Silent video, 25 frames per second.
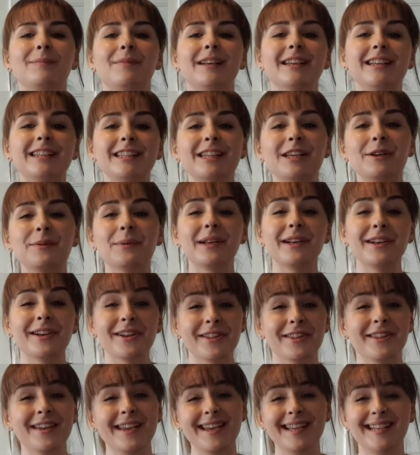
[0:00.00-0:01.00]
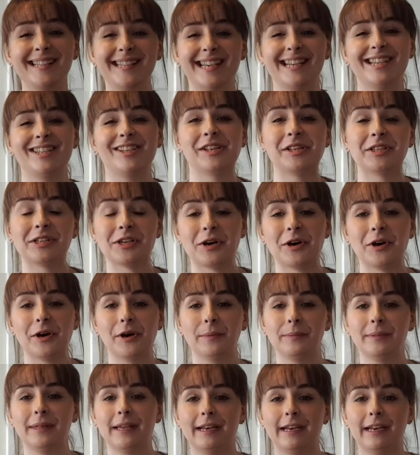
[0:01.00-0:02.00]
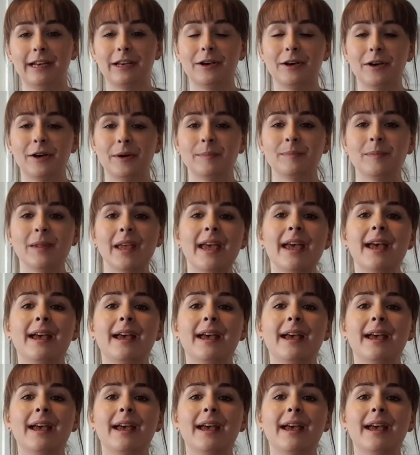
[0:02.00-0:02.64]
bringing you another edition to Home Learning Hub.